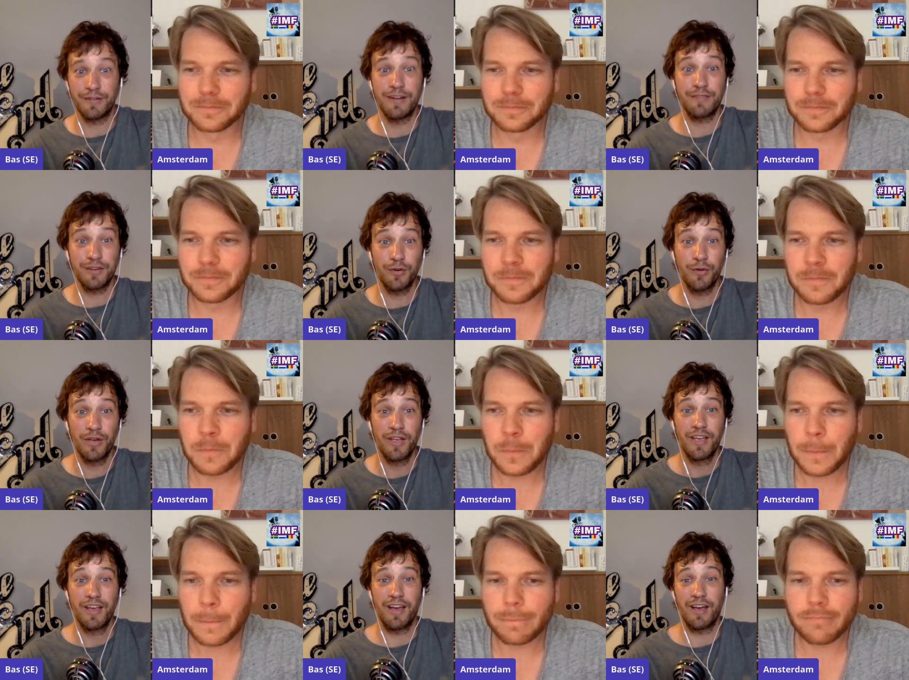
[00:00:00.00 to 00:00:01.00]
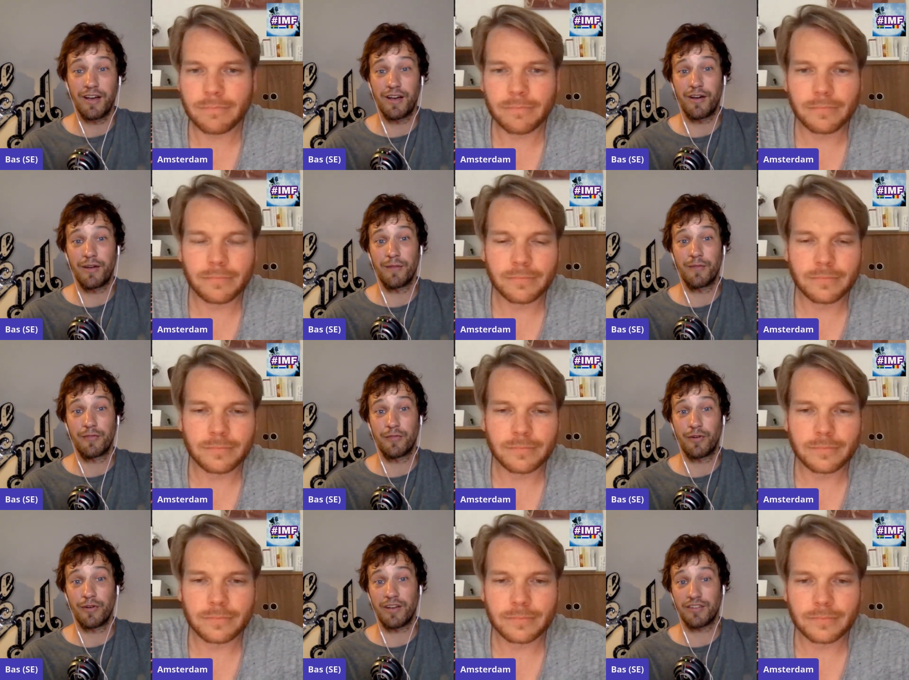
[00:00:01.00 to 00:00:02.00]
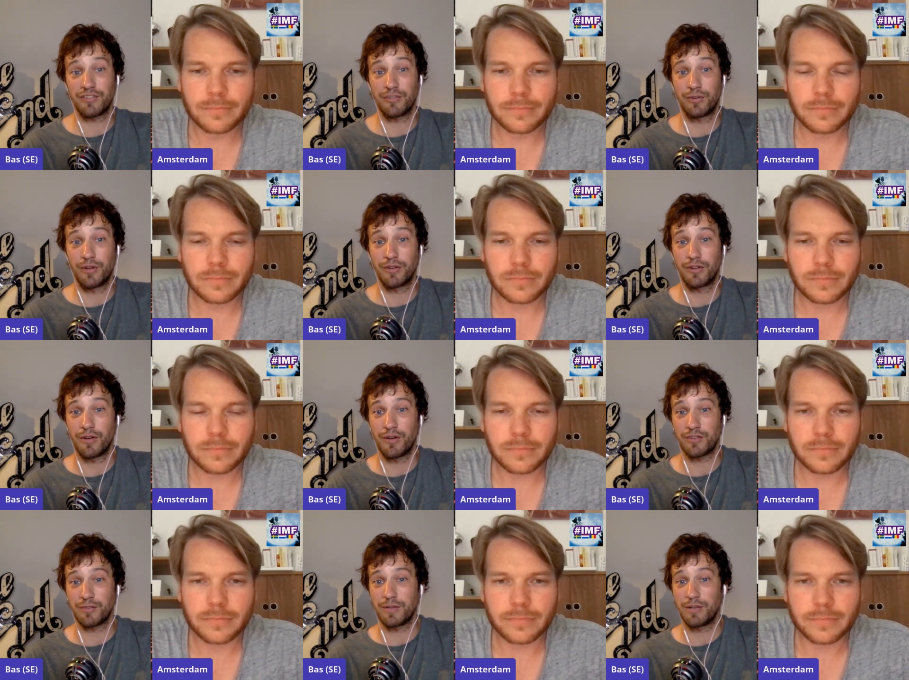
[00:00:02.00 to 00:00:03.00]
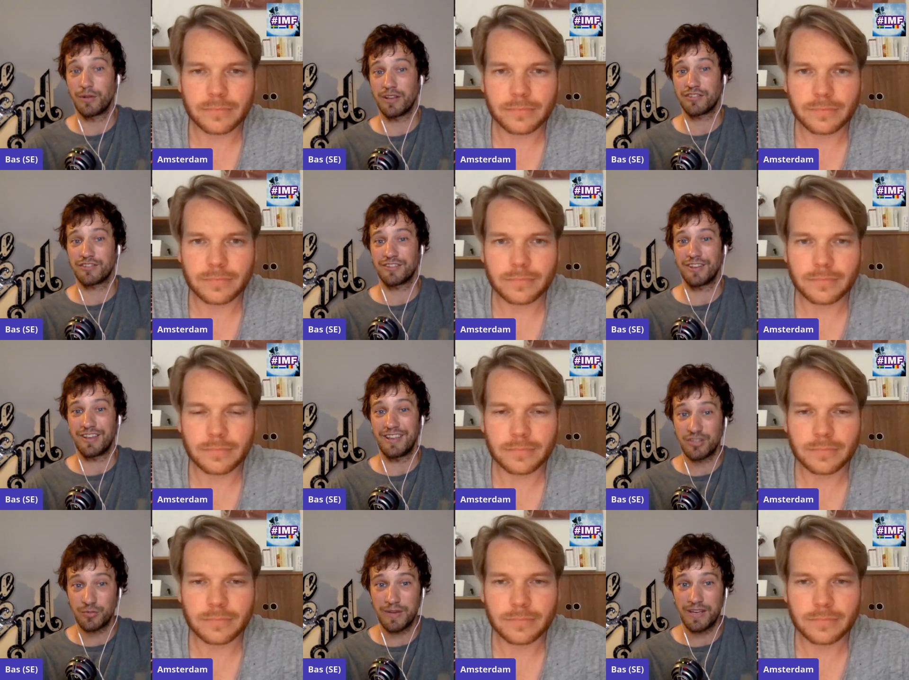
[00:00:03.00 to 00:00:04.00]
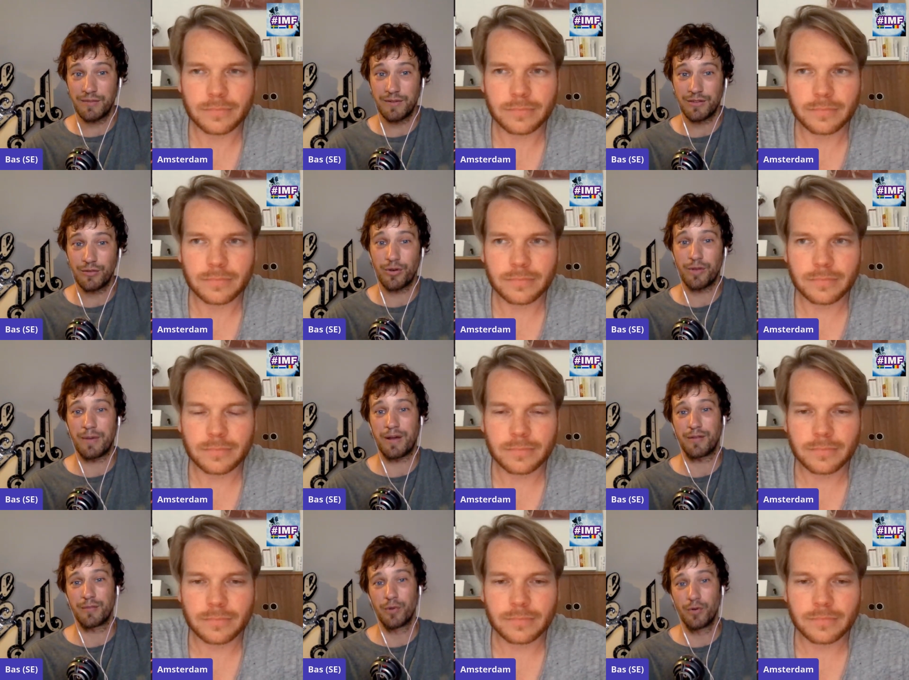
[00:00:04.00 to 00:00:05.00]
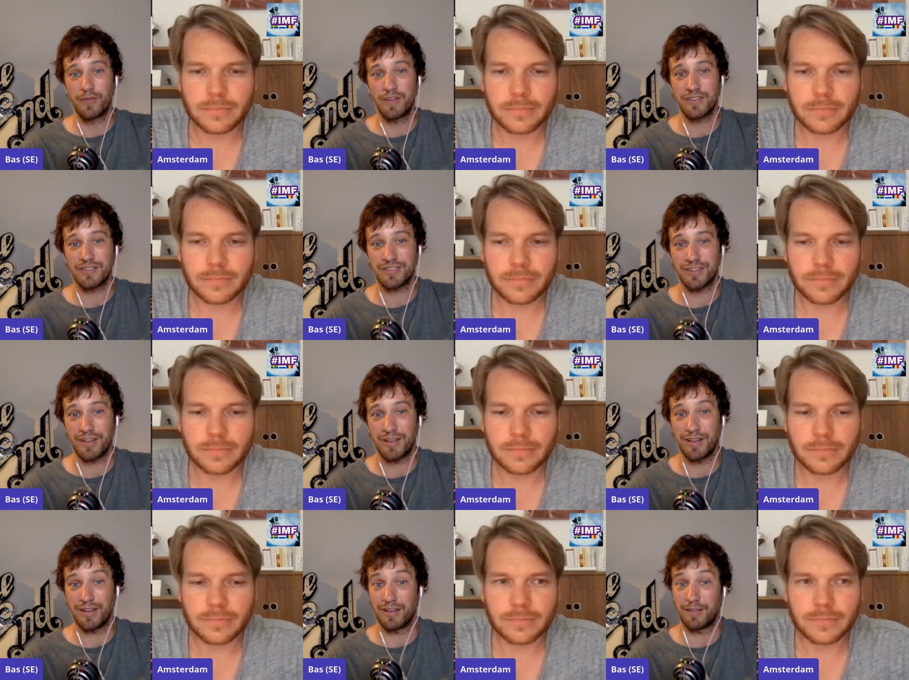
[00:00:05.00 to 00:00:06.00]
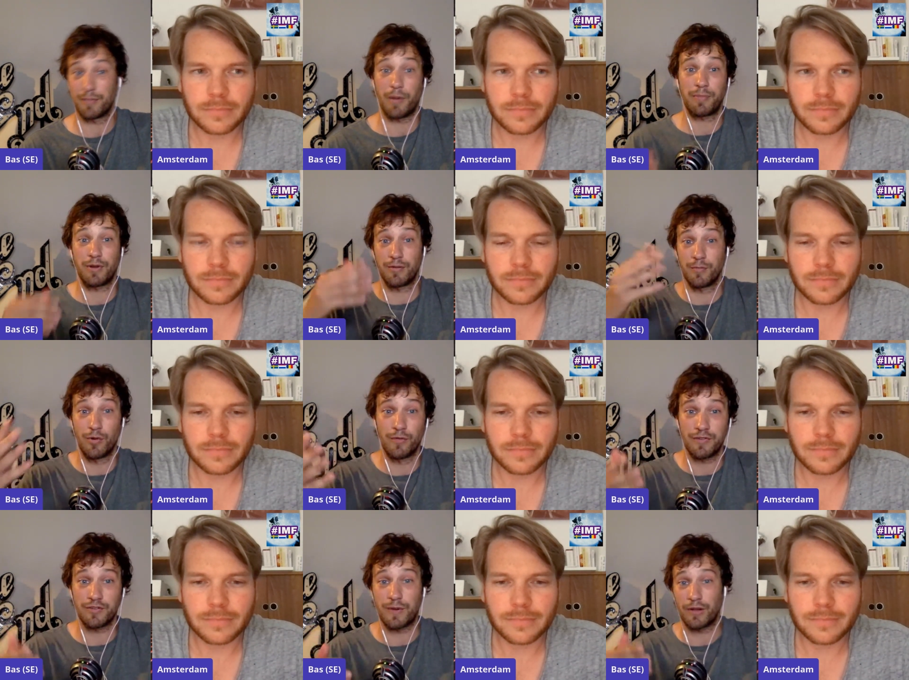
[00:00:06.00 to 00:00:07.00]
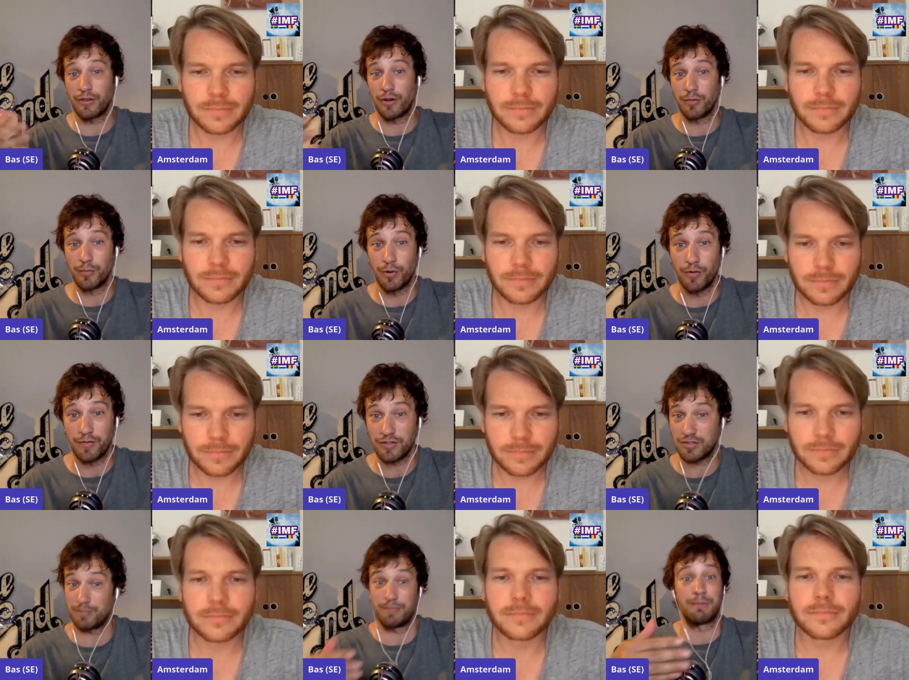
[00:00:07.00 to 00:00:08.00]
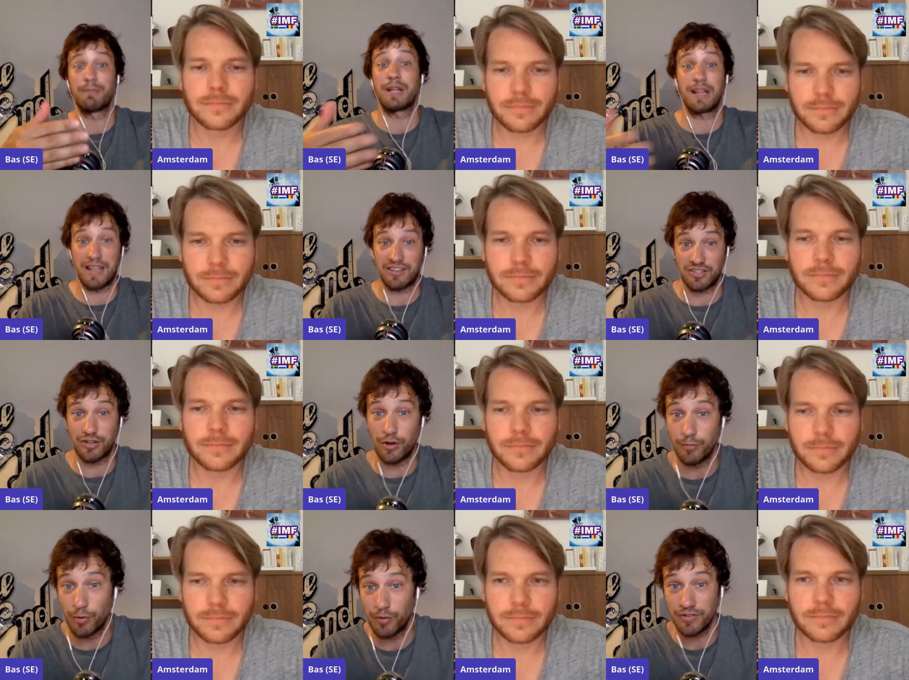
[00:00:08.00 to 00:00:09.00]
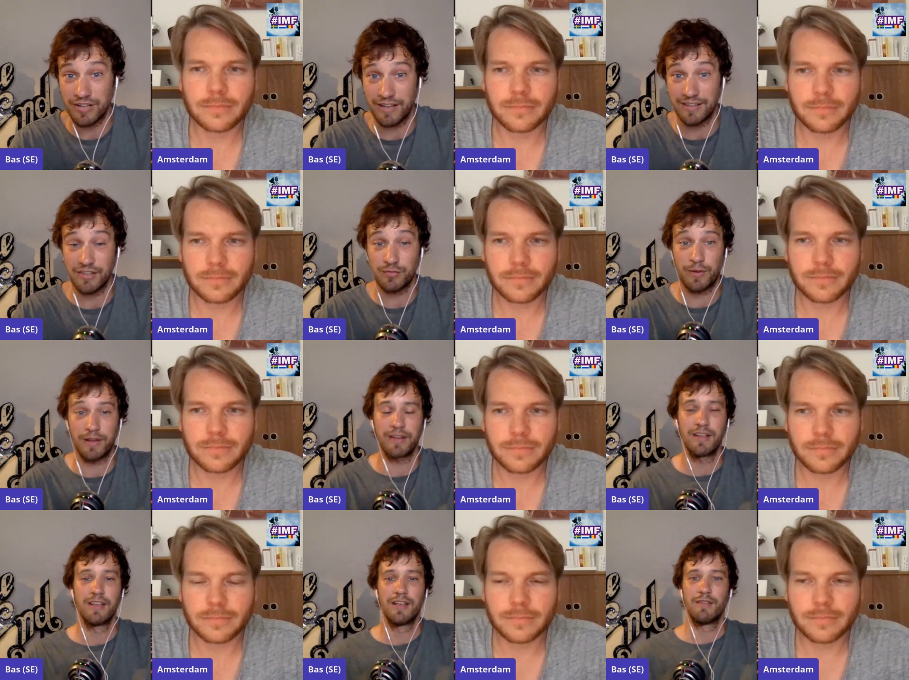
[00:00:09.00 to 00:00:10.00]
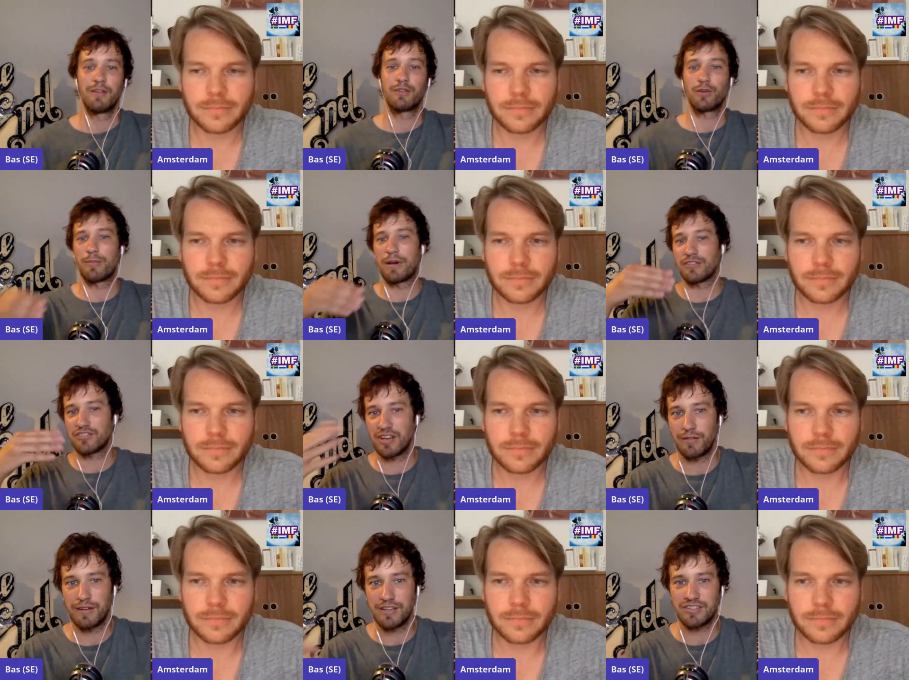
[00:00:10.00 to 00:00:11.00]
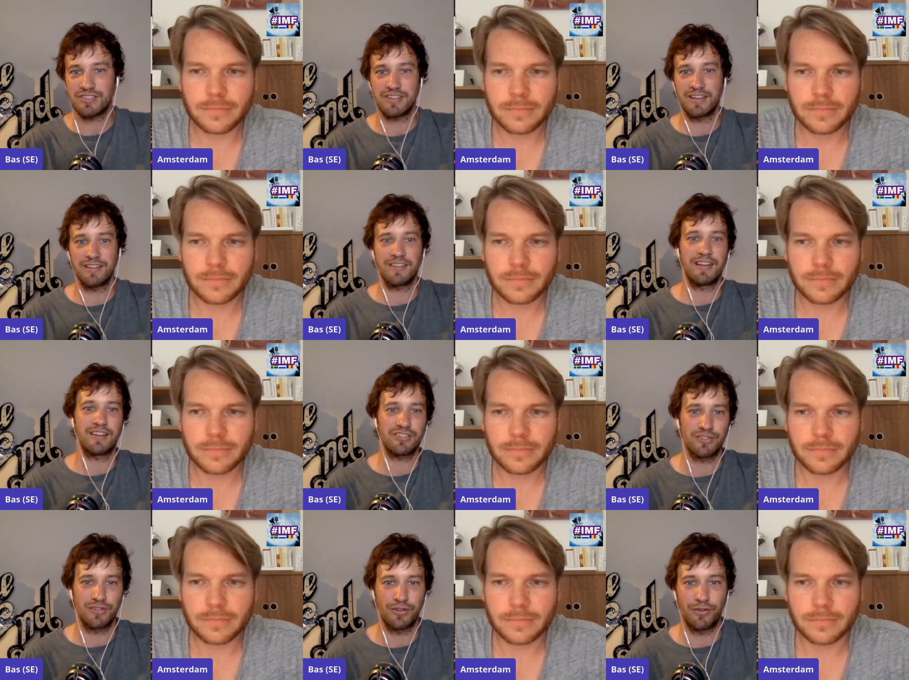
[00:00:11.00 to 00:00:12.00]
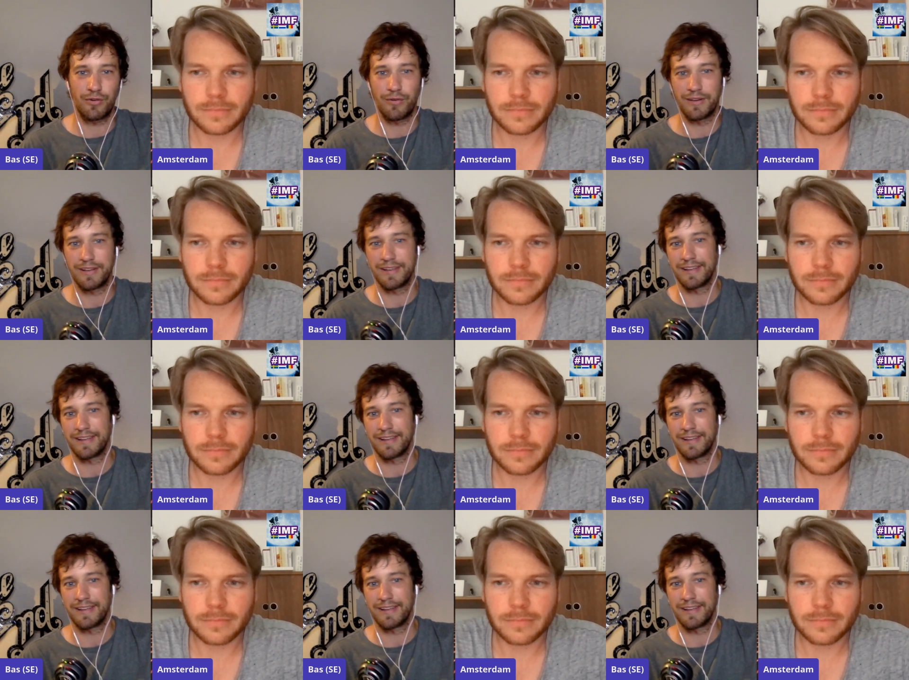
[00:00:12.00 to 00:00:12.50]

Speaker 1: review. Uh, for us who don't know us, we do this uh, each week. We talk about movies, uh, uh, popular movies, well known movies, a bit less known movies like this one. We talk about series, international,